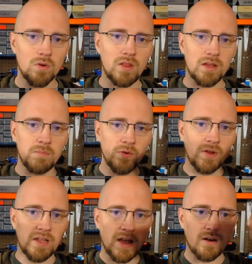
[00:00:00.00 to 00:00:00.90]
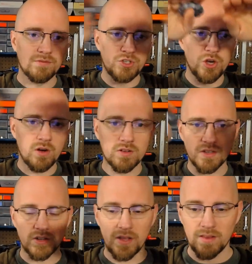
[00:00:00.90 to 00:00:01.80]
We're like building it out of chunks
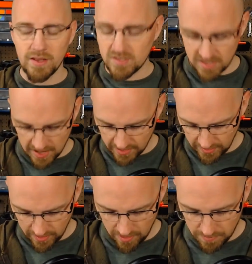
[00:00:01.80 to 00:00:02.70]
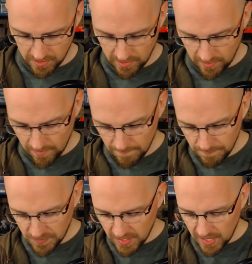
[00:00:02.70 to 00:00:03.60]
and like stacking it up.
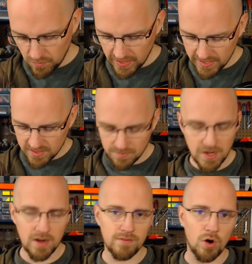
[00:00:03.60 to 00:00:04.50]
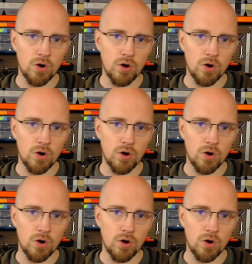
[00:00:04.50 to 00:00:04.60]
And we get some kind of